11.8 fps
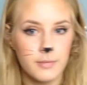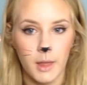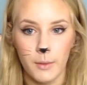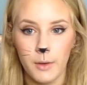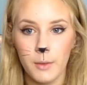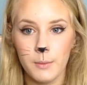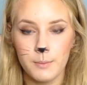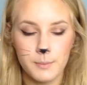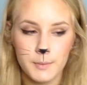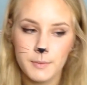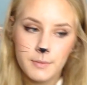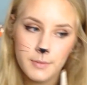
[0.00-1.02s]
there we go.
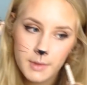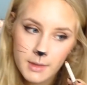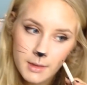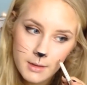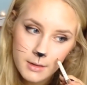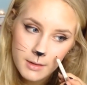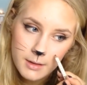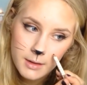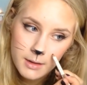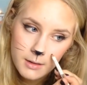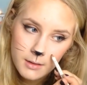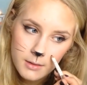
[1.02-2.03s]
Other
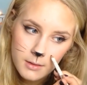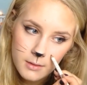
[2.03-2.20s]
side.